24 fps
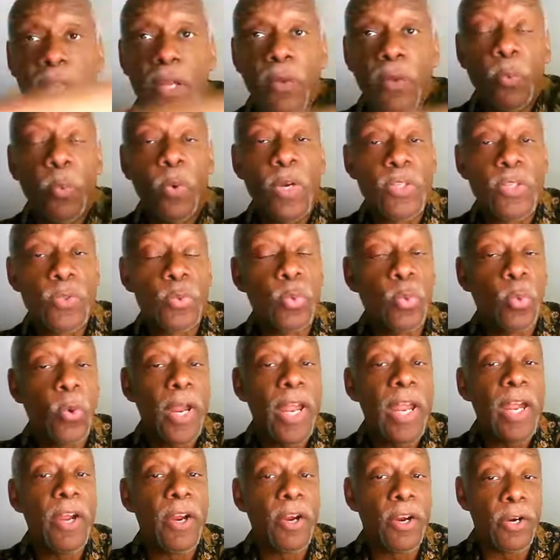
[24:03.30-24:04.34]
was
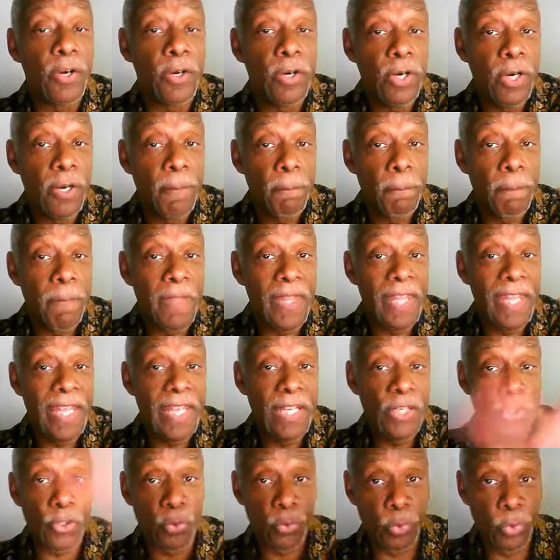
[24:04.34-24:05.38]
rare
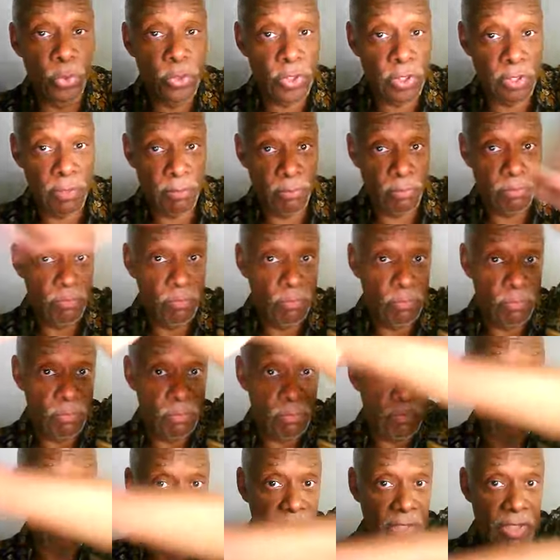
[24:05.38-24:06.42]
in Jerusalem
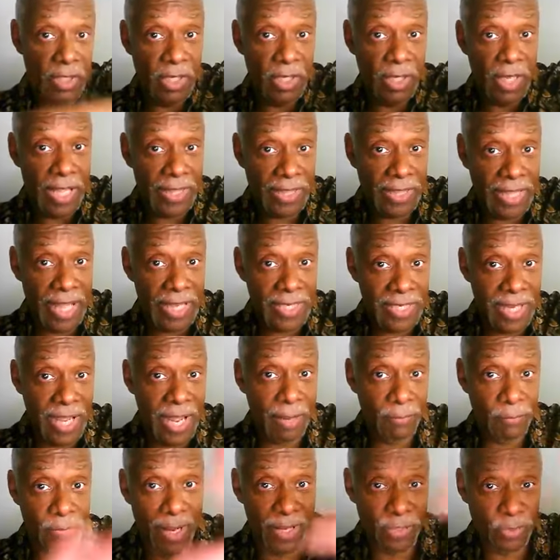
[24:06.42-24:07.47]
at that
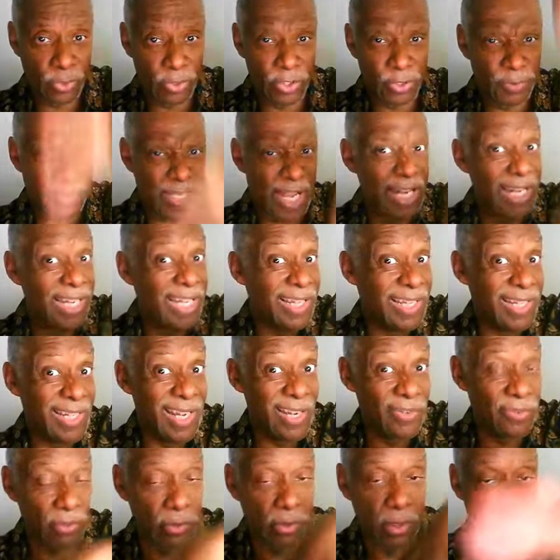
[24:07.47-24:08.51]
time, right? Jerusalem's kind of in the
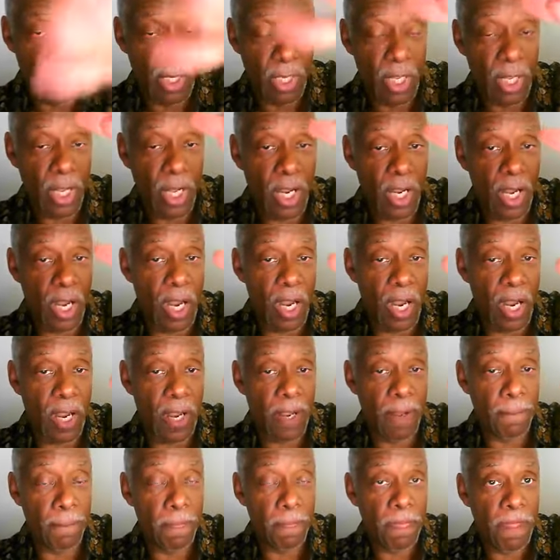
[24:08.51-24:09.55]
desert.
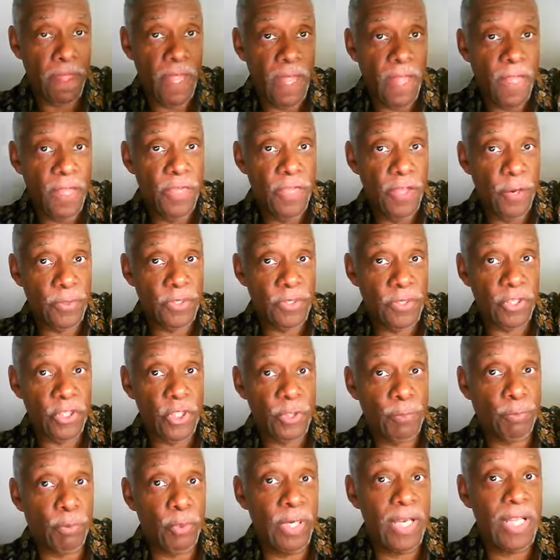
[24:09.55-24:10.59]
There was a
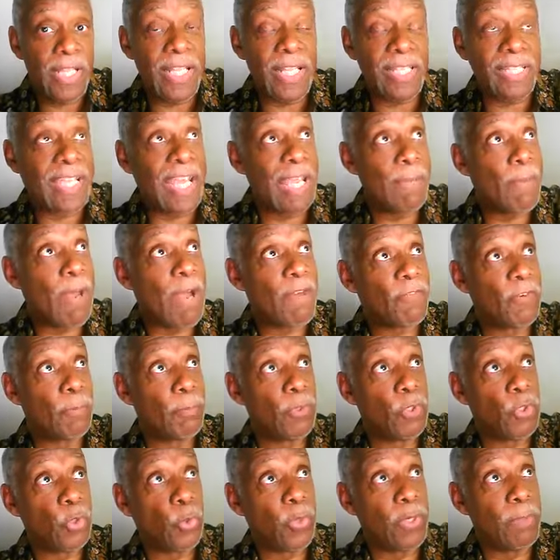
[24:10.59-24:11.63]
spring that came out from
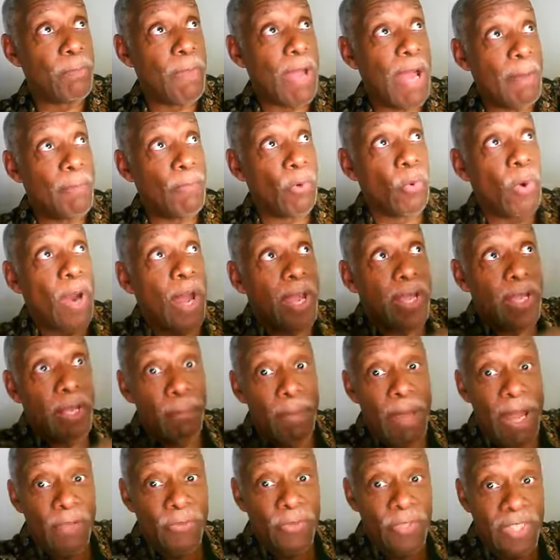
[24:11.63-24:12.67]
between Mount Moriah and
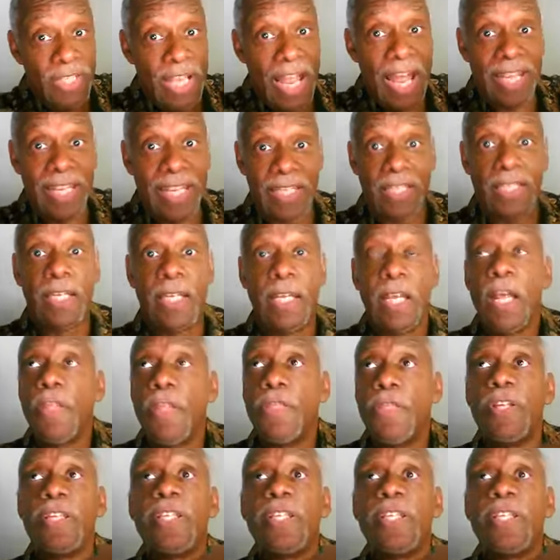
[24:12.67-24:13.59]
Mount Zion. The